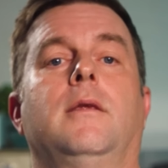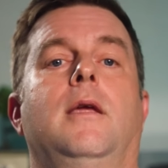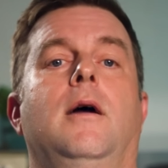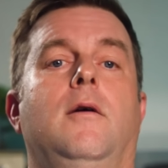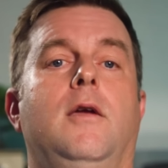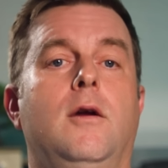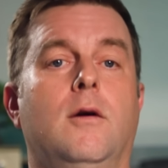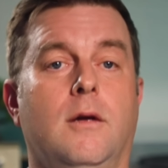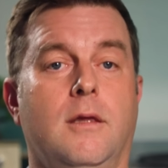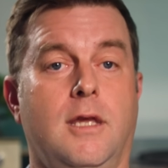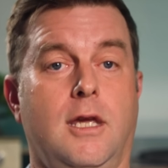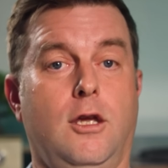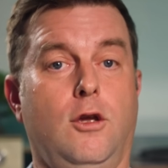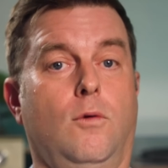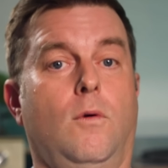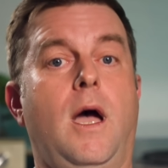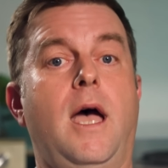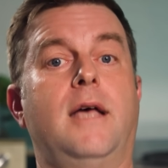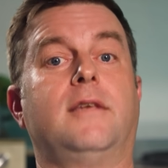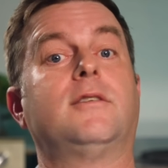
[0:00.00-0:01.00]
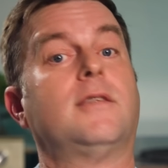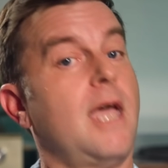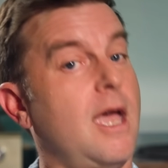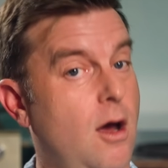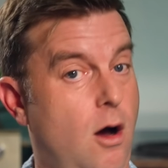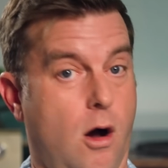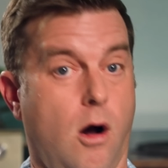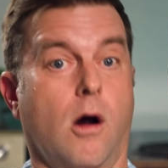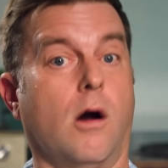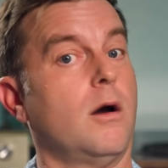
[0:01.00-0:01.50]
Now, here in the US, they
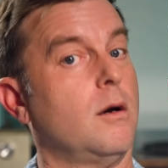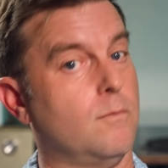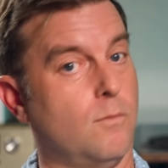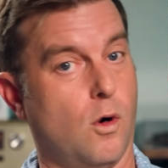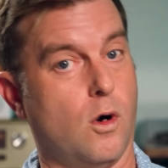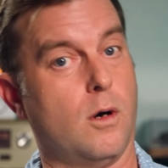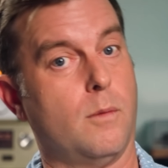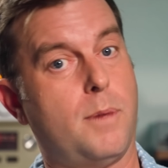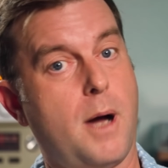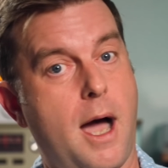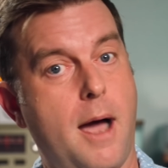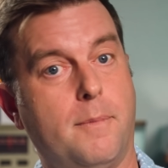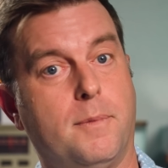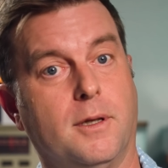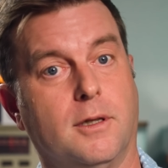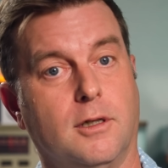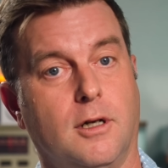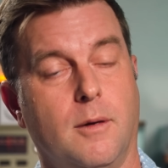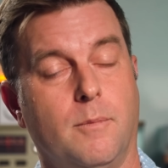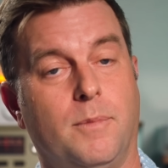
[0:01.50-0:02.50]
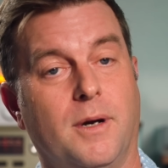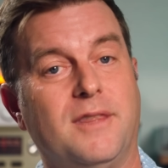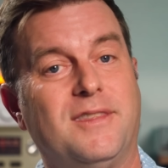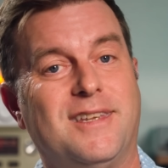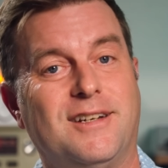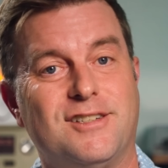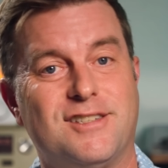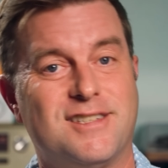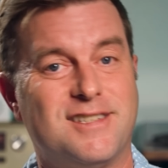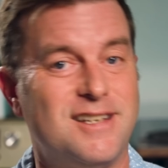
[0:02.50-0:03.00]
are more popular, but
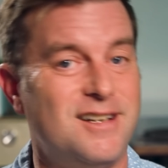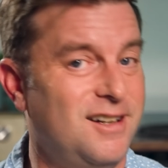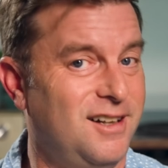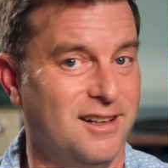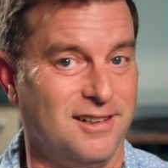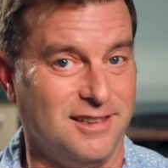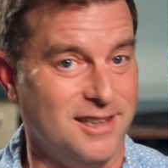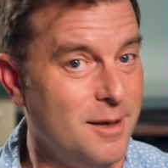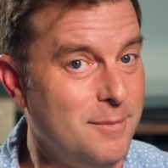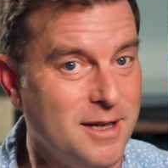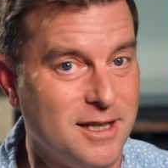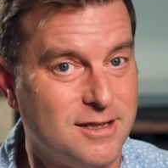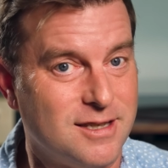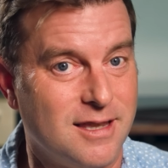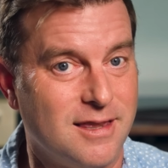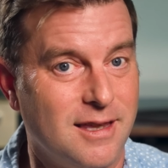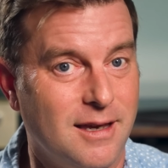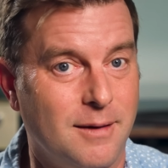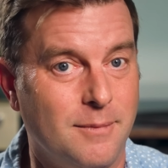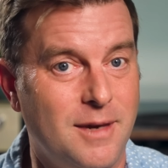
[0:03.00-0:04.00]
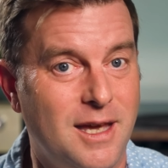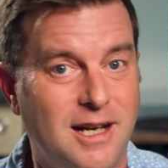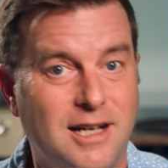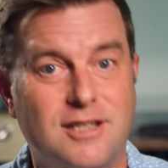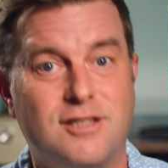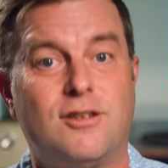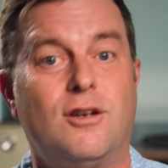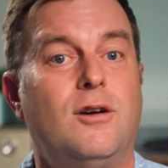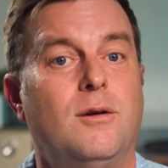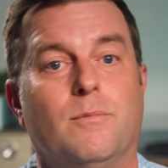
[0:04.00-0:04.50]
there's still a limit to them. And at a
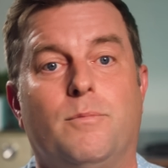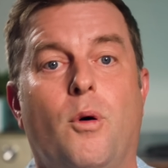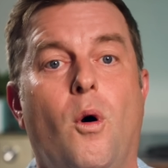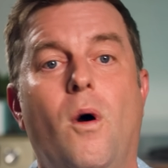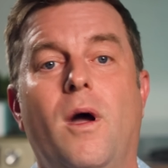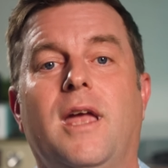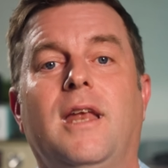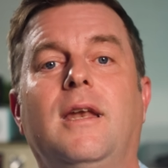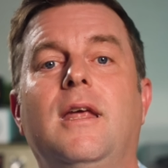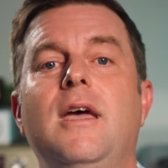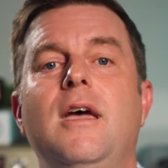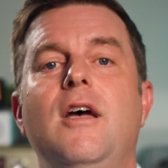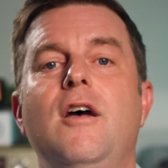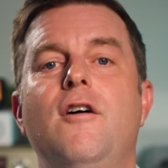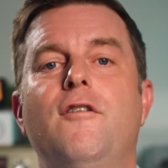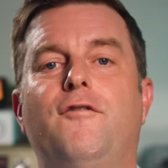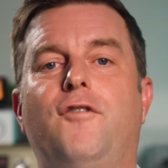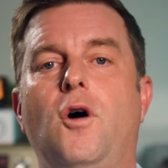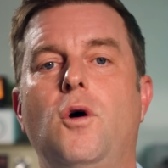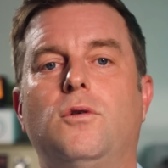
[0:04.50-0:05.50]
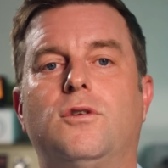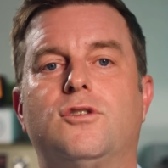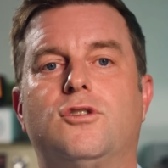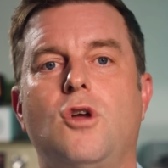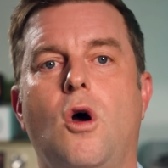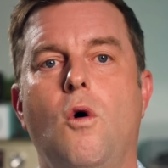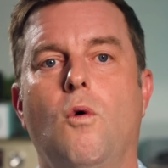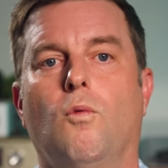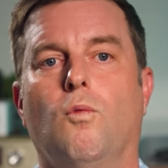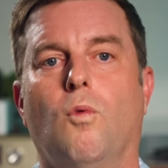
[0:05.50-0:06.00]
certain point, folks
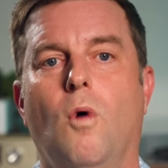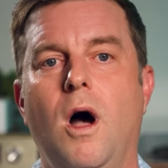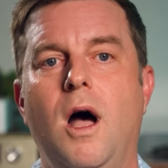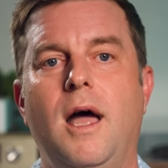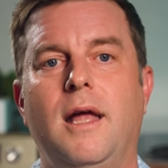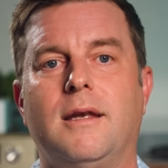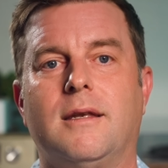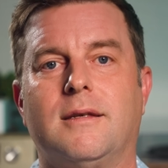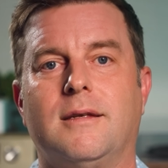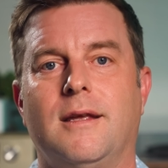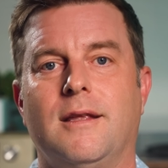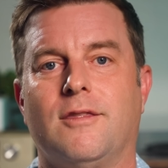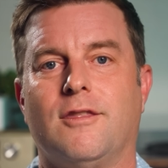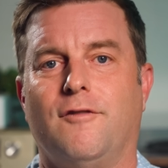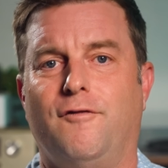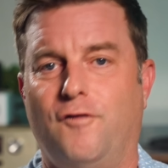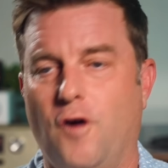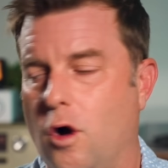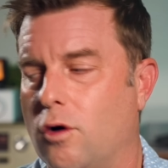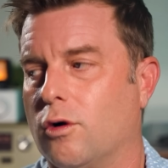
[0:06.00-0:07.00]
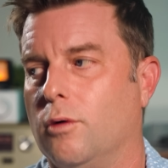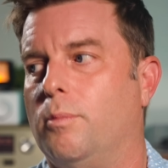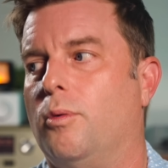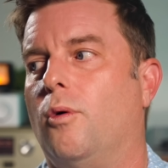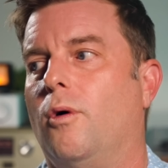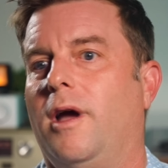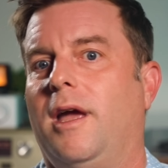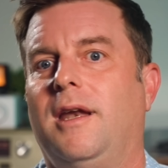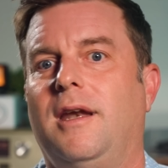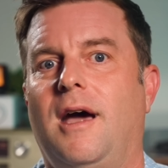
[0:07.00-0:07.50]
don't want the focal
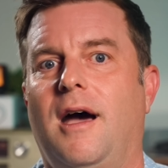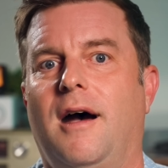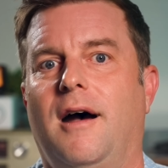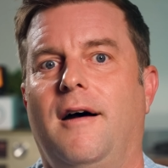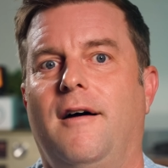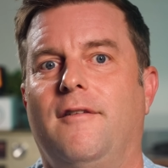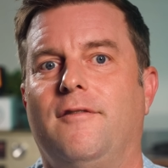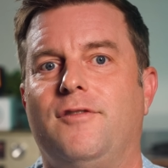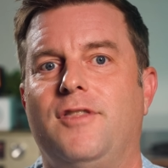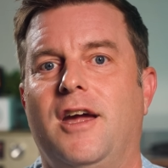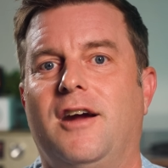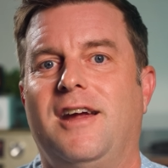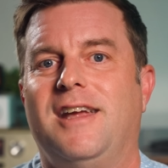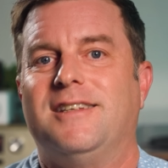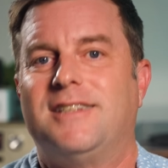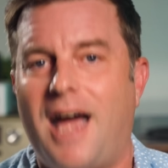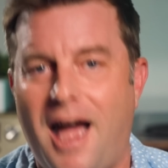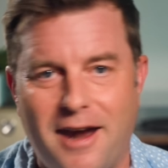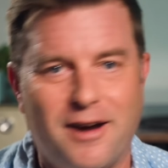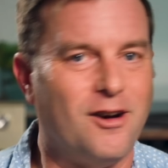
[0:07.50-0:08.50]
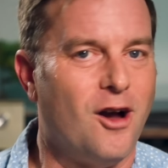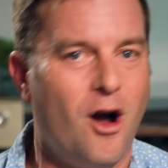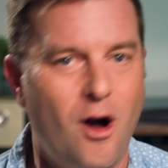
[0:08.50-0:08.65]
point of their entire